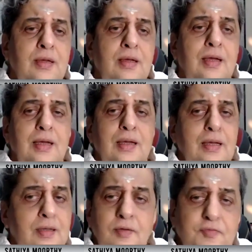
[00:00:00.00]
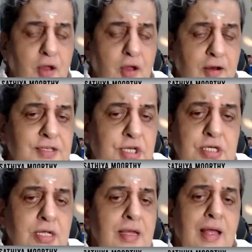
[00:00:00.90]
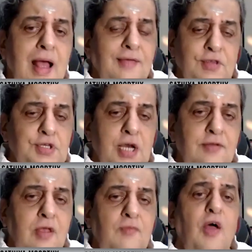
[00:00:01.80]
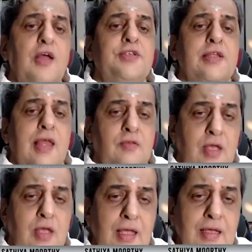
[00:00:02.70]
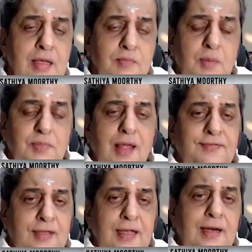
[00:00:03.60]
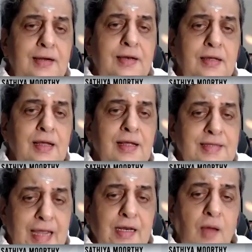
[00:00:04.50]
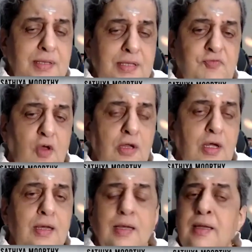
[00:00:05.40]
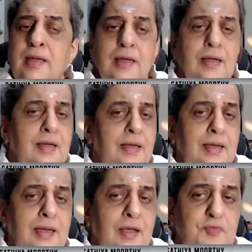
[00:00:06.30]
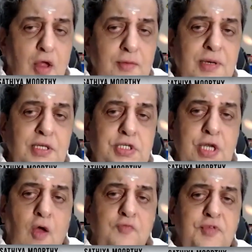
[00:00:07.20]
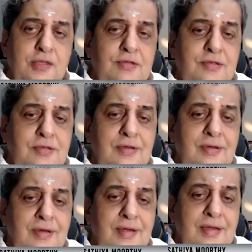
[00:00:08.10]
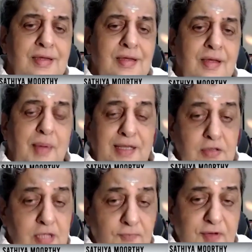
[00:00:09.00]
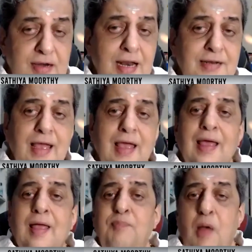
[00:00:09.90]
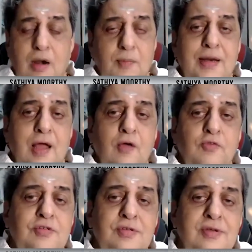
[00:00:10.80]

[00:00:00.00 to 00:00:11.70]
for such assistance. For instance, as Mimrah said, China built a foreign ministry office. Pakistan funded the parliament house.